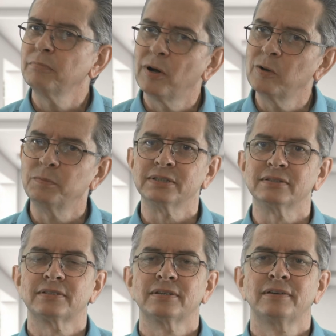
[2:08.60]

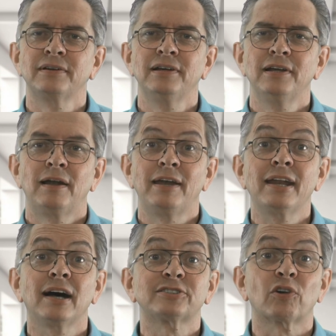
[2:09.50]
moment,
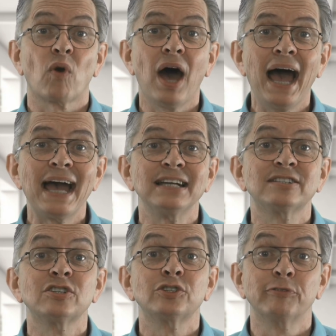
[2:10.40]
let us
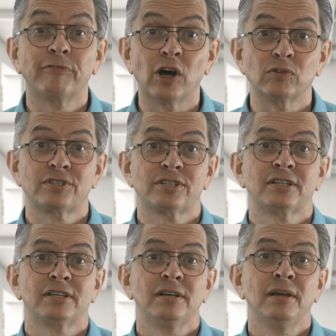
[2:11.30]
rise to vote.
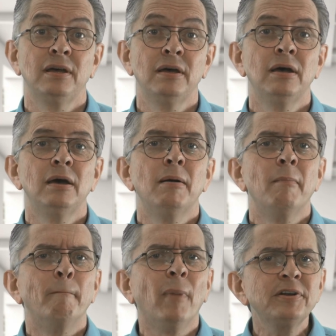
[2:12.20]

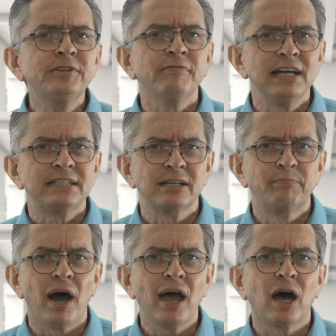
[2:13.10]

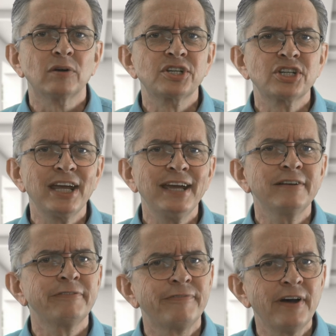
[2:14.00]
Motivated by our
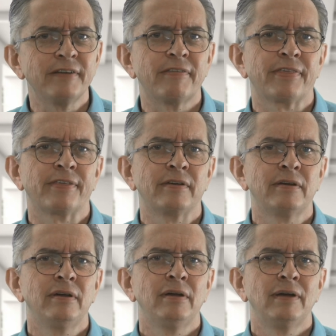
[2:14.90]
shared faith
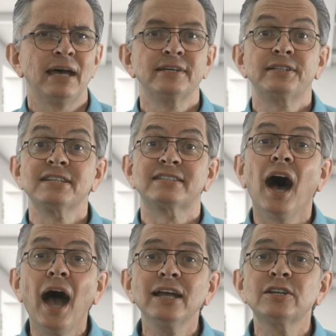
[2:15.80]
and the
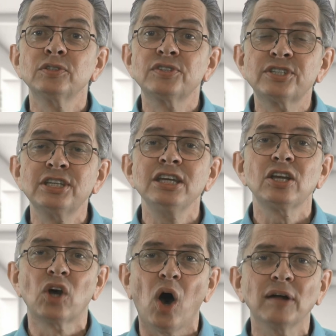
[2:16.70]
desire to see
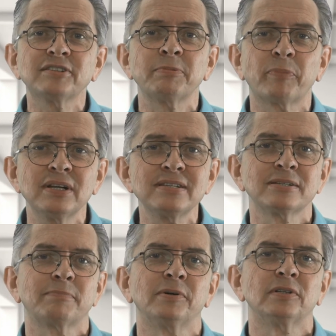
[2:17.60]
God's
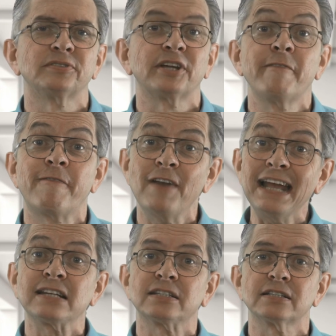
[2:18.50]
principles
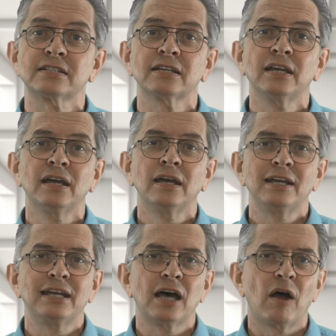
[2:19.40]
reflected
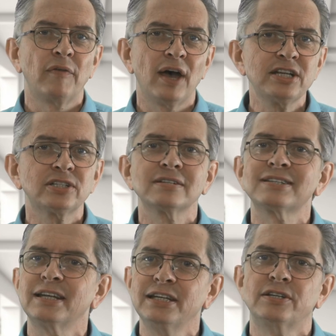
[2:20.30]
in our
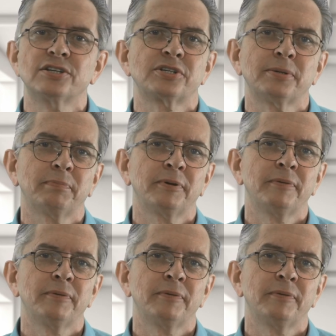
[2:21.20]
nation's leadership.